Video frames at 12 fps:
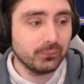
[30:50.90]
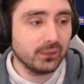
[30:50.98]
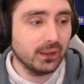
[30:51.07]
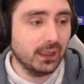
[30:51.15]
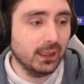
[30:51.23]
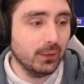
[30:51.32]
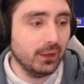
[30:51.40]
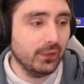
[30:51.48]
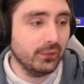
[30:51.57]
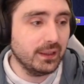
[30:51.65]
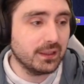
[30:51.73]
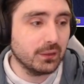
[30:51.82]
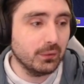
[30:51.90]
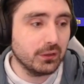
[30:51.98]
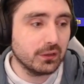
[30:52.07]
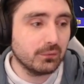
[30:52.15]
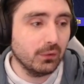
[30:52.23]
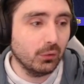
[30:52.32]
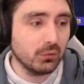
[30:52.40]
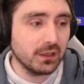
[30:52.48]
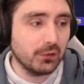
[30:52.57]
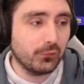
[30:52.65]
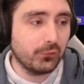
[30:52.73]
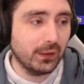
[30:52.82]
And then these two are just
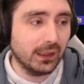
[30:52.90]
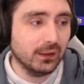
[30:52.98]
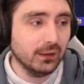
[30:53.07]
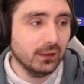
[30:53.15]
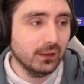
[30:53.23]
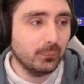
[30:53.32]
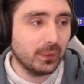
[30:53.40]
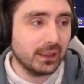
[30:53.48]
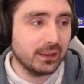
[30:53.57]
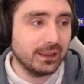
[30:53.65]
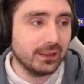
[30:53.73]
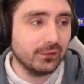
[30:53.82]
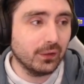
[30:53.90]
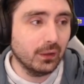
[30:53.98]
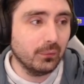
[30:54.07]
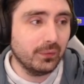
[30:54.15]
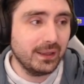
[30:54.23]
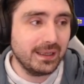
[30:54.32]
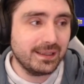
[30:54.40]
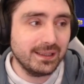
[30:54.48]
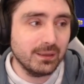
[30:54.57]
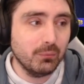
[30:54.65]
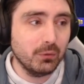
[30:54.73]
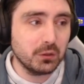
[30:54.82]
also filler, but I think that this is
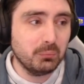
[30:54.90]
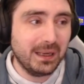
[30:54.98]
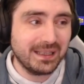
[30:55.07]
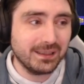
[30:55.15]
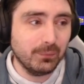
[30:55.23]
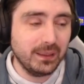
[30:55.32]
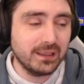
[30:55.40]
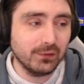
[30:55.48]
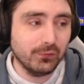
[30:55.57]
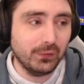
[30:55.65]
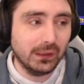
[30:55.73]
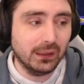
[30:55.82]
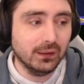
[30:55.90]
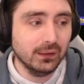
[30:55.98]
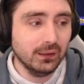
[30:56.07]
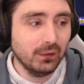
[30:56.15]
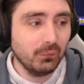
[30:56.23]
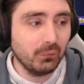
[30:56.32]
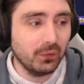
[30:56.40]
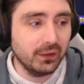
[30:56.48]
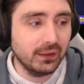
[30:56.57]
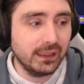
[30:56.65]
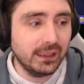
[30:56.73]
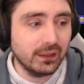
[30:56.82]
a much better piece of filler
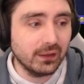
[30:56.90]
than either